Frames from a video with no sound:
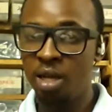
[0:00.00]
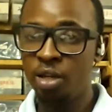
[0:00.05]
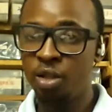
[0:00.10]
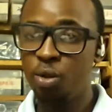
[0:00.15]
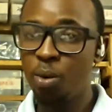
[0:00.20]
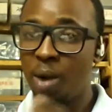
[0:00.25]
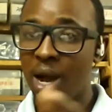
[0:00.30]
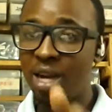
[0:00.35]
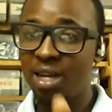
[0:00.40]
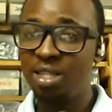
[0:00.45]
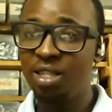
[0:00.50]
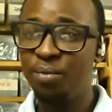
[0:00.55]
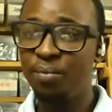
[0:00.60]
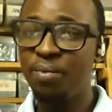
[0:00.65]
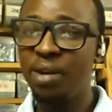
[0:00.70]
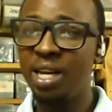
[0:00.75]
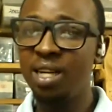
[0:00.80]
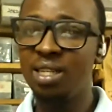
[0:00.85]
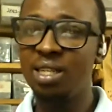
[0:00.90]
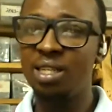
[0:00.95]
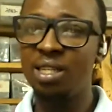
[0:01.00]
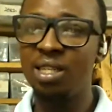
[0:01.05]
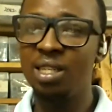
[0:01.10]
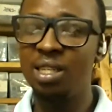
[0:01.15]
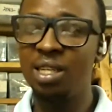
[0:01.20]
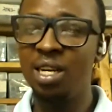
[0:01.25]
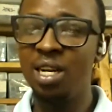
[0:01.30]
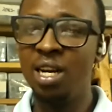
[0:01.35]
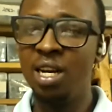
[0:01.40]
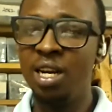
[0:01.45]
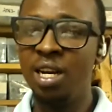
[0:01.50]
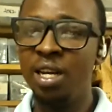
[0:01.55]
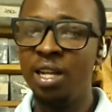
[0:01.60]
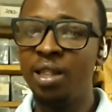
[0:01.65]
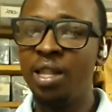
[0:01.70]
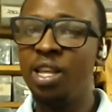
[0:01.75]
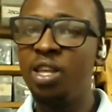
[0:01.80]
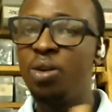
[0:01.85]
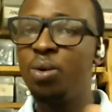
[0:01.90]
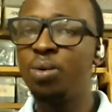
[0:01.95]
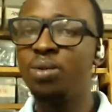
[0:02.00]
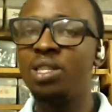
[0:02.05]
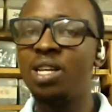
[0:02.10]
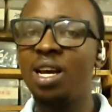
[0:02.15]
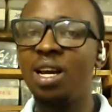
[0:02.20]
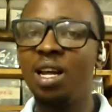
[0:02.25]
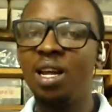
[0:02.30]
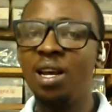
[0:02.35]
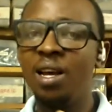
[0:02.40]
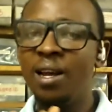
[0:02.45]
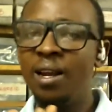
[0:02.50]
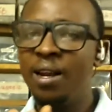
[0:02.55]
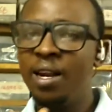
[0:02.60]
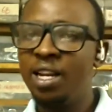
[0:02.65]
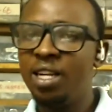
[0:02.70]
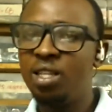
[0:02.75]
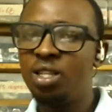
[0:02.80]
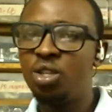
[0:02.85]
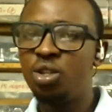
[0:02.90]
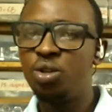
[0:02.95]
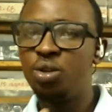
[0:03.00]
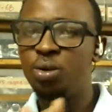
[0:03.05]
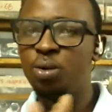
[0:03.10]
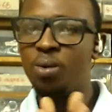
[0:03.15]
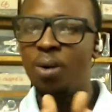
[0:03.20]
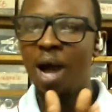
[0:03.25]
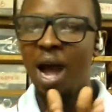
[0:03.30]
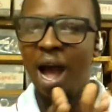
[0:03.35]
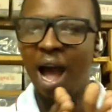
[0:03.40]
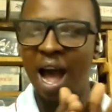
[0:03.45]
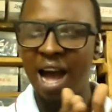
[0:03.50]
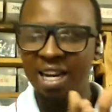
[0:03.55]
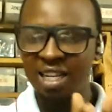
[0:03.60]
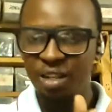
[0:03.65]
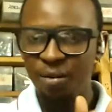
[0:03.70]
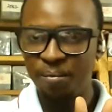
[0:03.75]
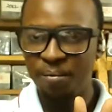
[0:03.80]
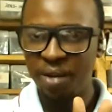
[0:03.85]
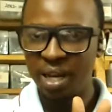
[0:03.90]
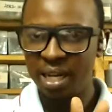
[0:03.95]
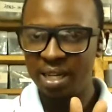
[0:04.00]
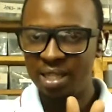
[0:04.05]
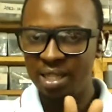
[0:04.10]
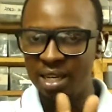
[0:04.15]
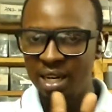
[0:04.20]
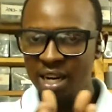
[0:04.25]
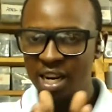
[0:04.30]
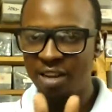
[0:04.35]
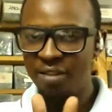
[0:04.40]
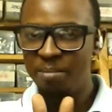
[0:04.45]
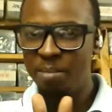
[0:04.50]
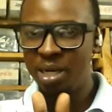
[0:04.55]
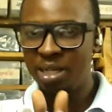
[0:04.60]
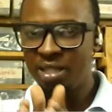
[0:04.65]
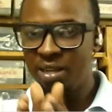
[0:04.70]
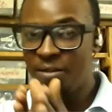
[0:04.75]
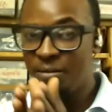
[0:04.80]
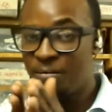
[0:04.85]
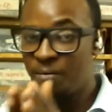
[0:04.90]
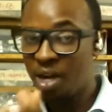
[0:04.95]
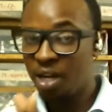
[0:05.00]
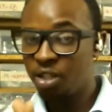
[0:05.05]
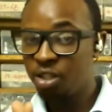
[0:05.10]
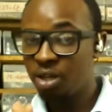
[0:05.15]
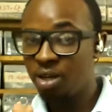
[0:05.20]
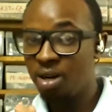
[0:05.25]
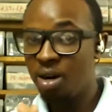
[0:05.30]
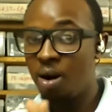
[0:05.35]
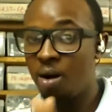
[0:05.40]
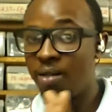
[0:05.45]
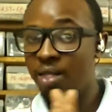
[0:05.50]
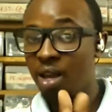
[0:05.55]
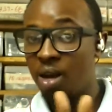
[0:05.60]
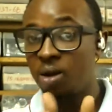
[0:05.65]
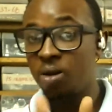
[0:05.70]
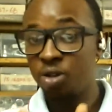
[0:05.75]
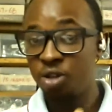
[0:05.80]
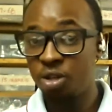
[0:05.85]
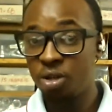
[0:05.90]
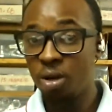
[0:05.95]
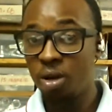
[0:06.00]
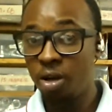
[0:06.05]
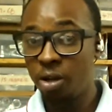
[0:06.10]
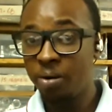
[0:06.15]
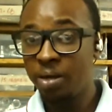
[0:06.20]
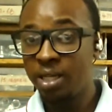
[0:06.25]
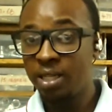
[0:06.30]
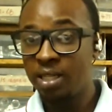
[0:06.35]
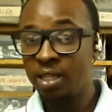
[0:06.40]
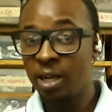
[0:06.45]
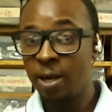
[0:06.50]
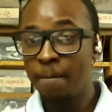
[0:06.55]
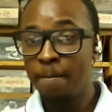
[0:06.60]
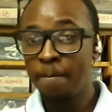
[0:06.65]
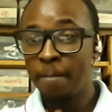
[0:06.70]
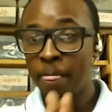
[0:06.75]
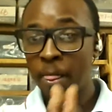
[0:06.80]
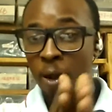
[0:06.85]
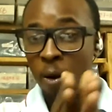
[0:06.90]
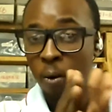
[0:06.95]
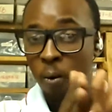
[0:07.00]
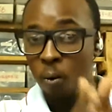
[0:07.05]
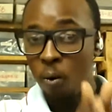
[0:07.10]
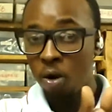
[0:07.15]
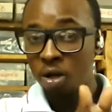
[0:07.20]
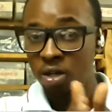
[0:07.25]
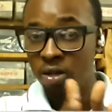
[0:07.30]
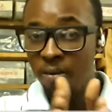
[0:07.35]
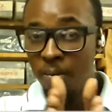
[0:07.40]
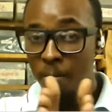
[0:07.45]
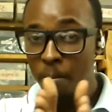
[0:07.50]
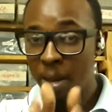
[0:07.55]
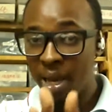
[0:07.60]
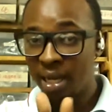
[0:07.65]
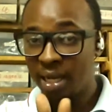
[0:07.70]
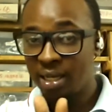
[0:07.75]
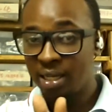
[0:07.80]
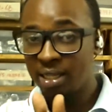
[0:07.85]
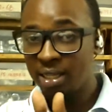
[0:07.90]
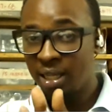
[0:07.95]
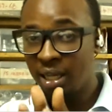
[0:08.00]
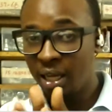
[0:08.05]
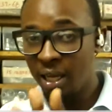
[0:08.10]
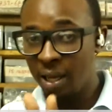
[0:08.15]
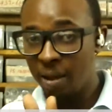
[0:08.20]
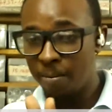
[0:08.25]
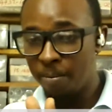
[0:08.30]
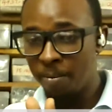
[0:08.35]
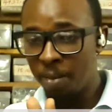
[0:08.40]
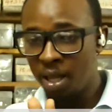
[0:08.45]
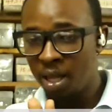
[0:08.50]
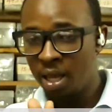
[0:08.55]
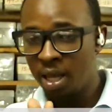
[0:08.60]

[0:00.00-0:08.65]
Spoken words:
To activate, the user needs to activate debit function on the control unit. What makes him